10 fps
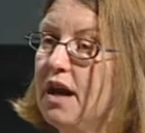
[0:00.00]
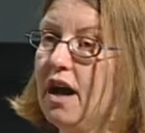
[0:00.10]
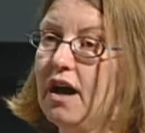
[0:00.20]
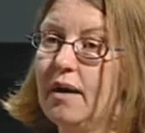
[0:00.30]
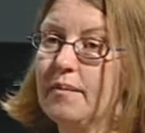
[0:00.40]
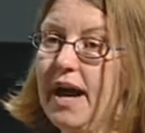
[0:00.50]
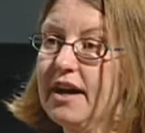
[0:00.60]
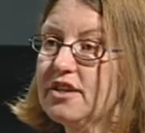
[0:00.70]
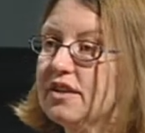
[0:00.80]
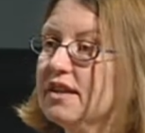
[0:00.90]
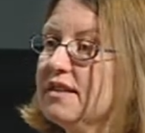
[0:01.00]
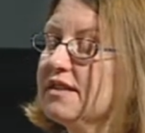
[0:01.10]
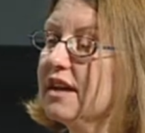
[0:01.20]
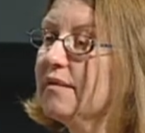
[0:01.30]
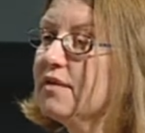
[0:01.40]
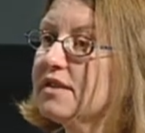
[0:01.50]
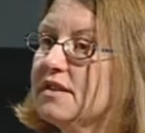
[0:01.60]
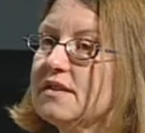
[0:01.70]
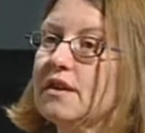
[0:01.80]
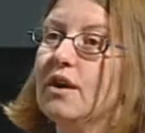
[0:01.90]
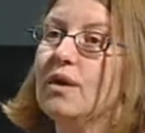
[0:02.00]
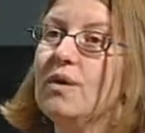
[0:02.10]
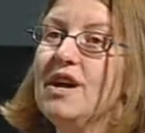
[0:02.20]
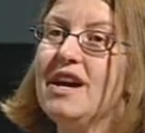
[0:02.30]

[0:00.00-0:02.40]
Actually, San Francisco